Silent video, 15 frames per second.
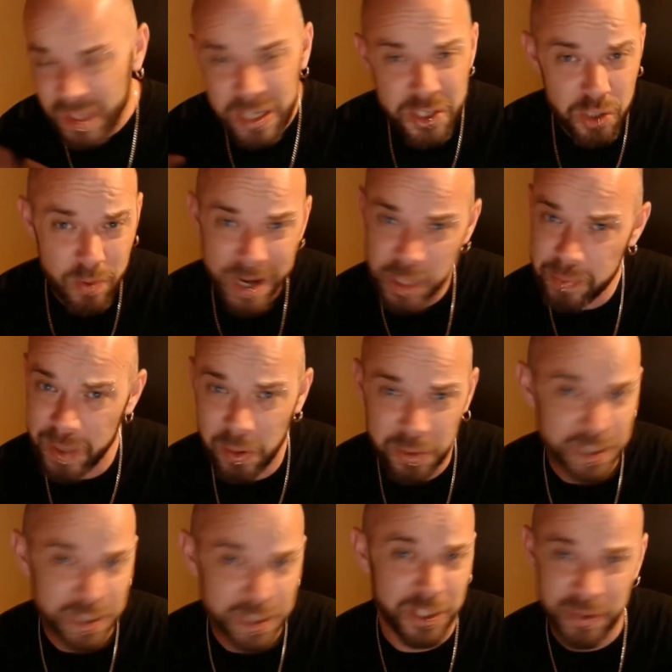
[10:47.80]
scratch
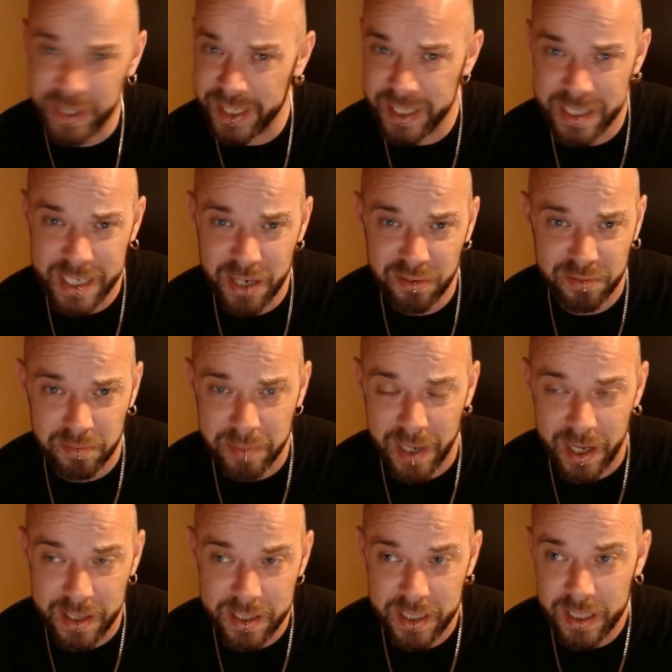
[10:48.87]
building and doing it yourself from
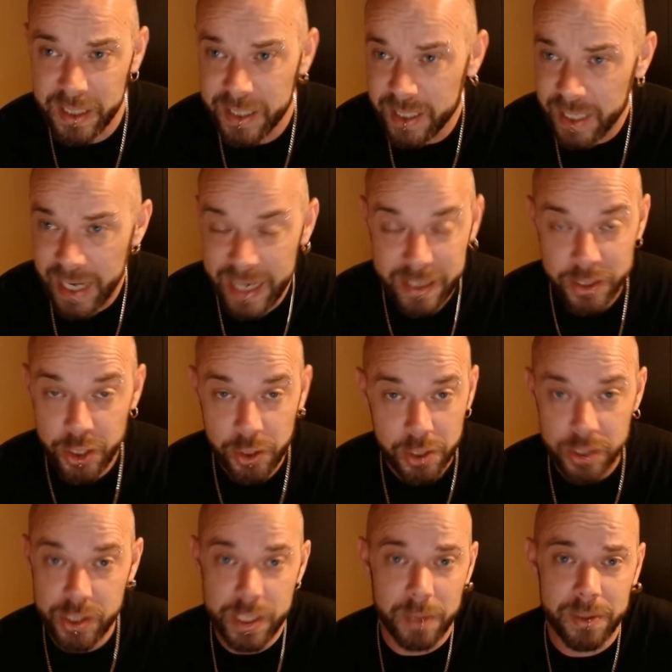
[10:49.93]
parts. And you
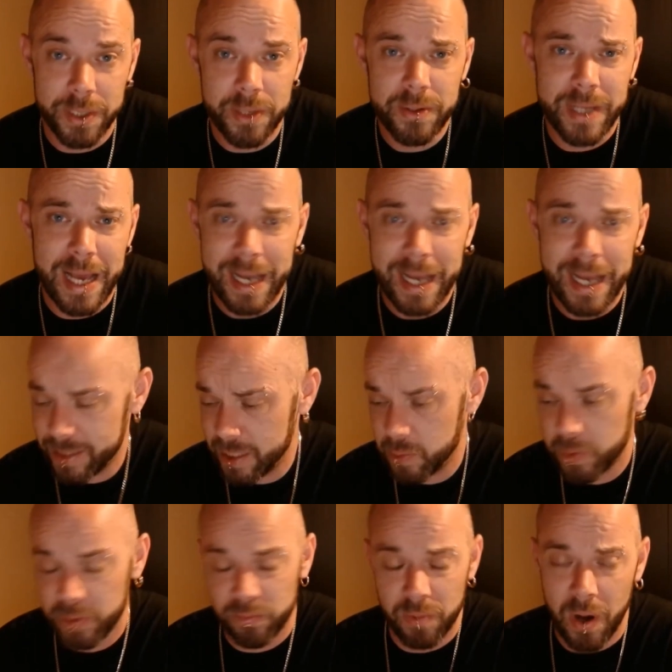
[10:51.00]
can still do that, because this
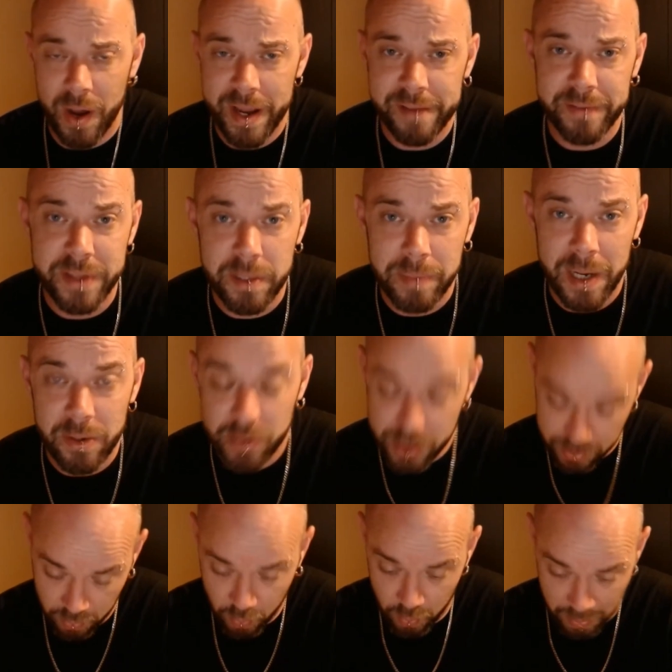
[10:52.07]
would arrive in the
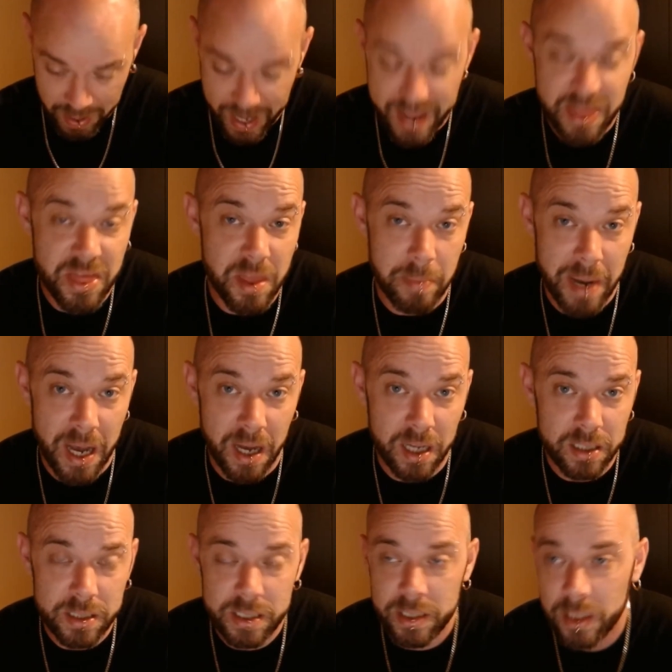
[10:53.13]
post in the
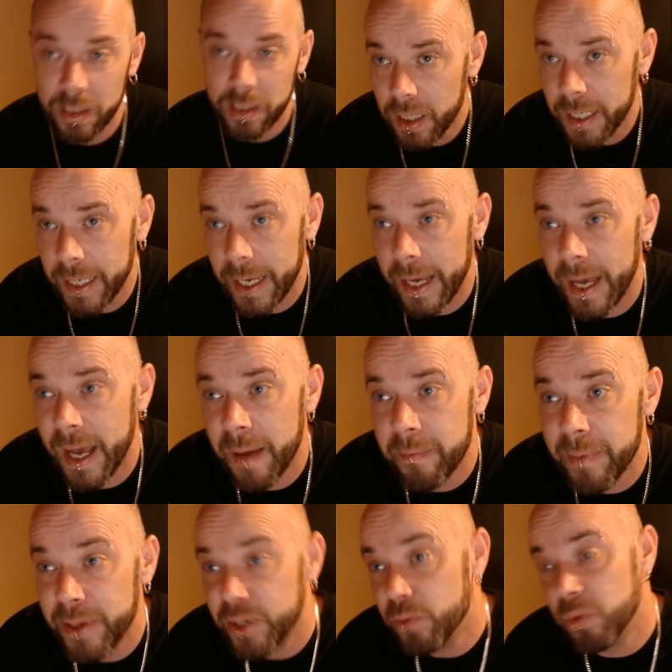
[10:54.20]
parts,
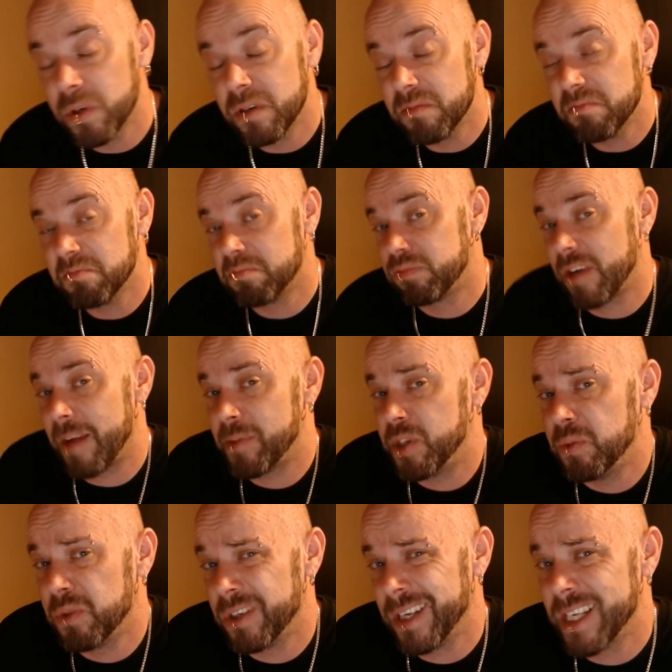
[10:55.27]
and you wouldn't
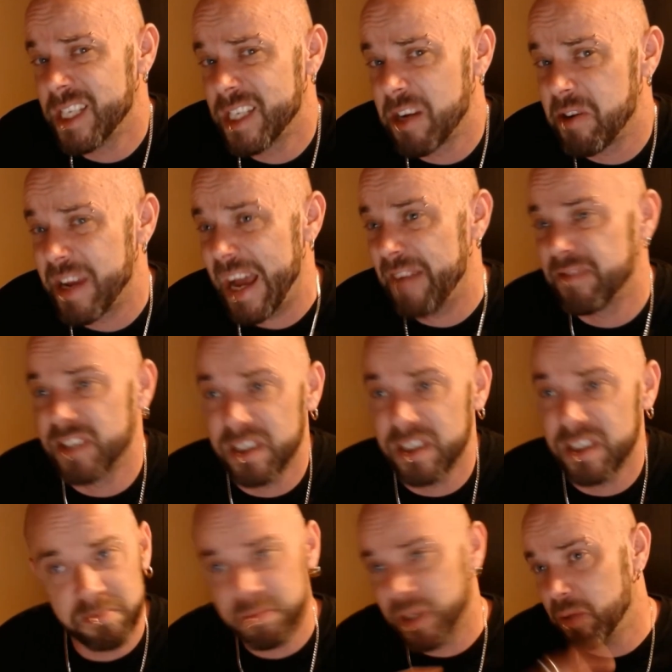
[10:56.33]
necessarily have to
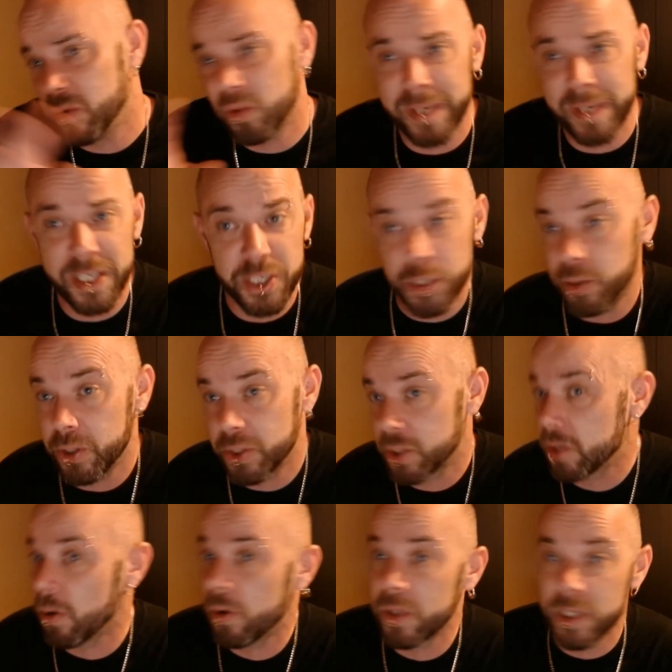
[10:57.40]
build all the bits. You could just
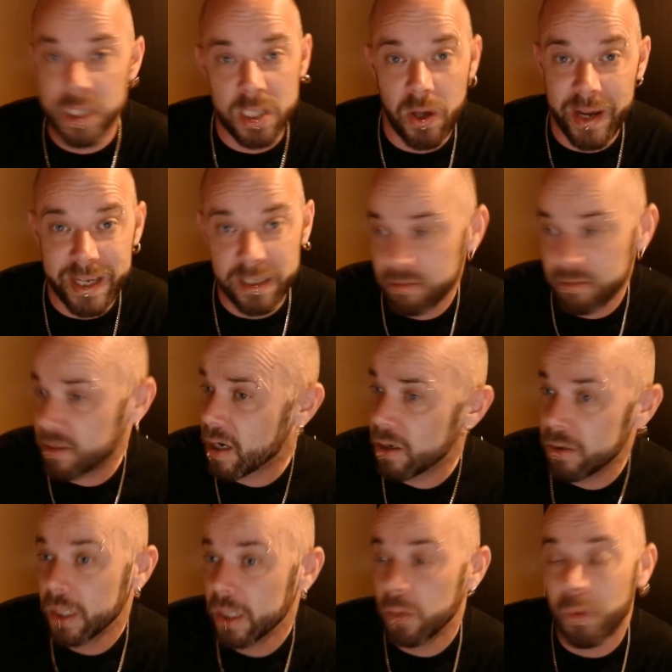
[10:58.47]
go on the site and
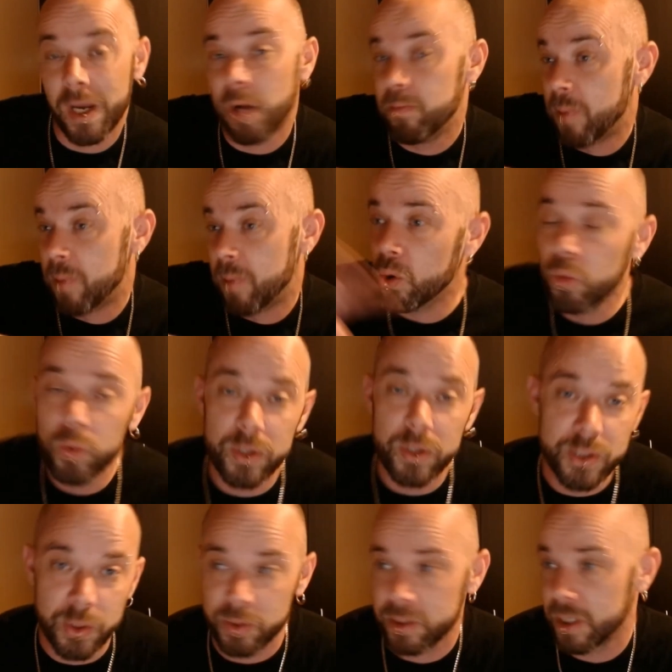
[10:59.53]
go, well, I'll buy all the
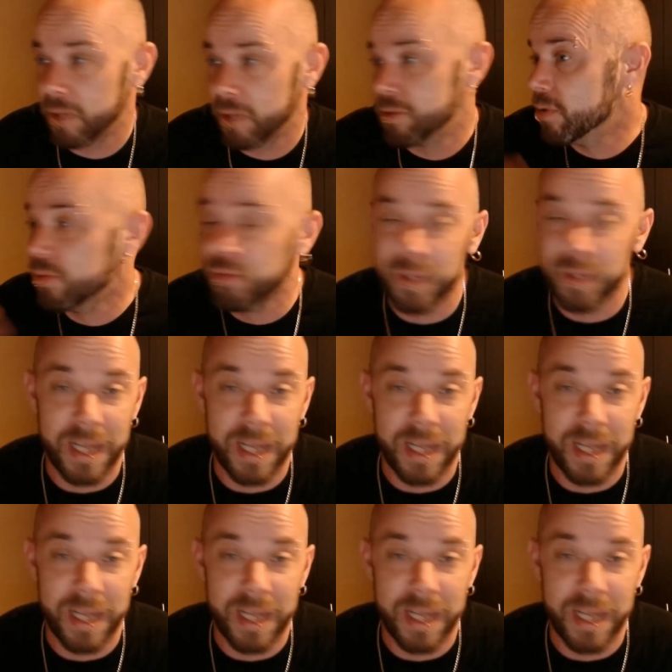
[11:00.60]
torsos and all the